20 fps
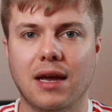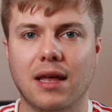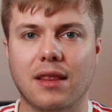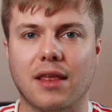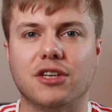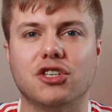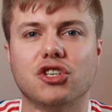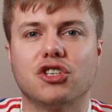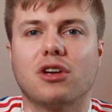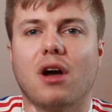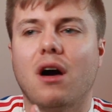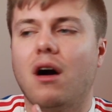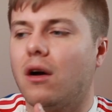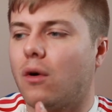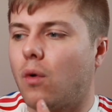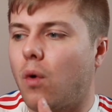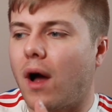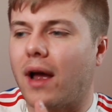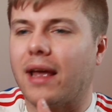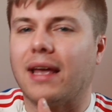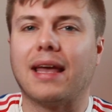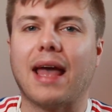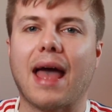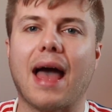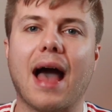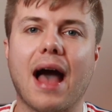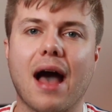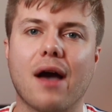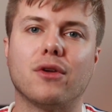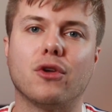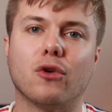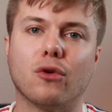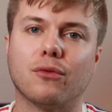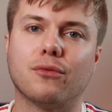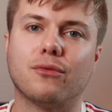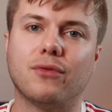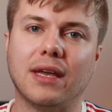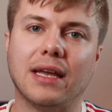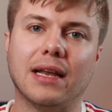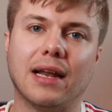They just can't quite get how you're
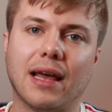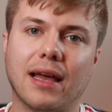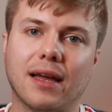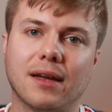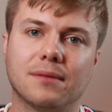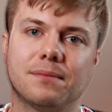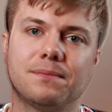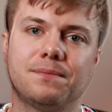feeling.